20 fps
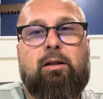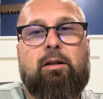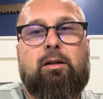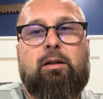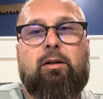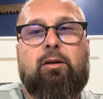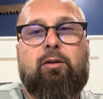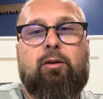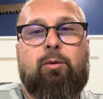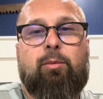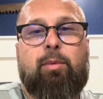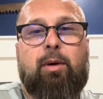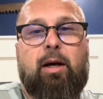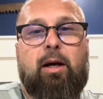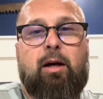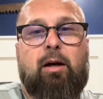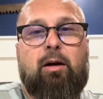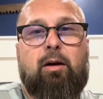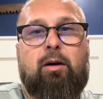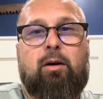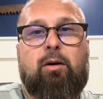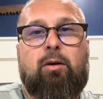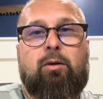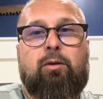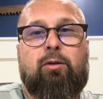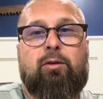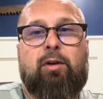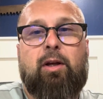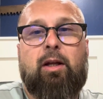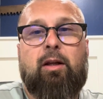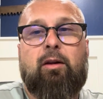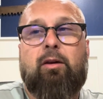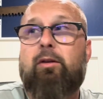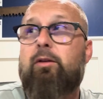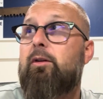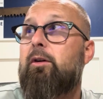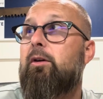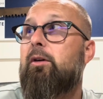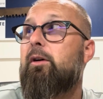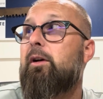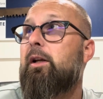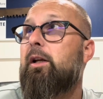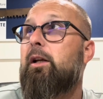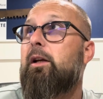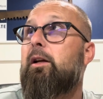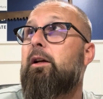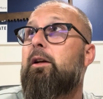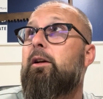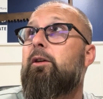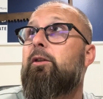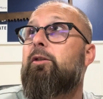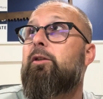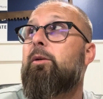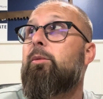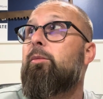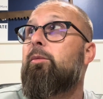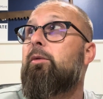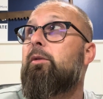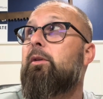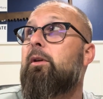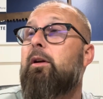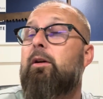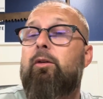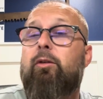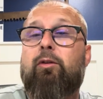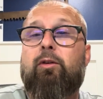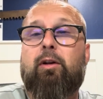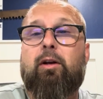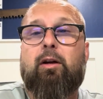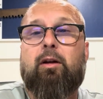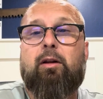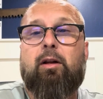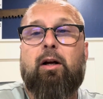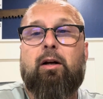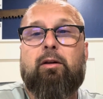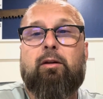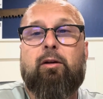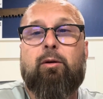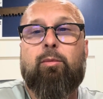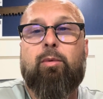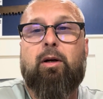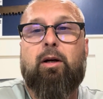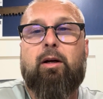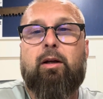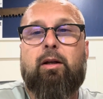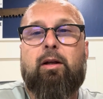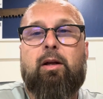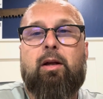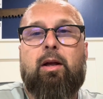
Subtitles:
It's about 10:30-ish. I don't see a clock nearby.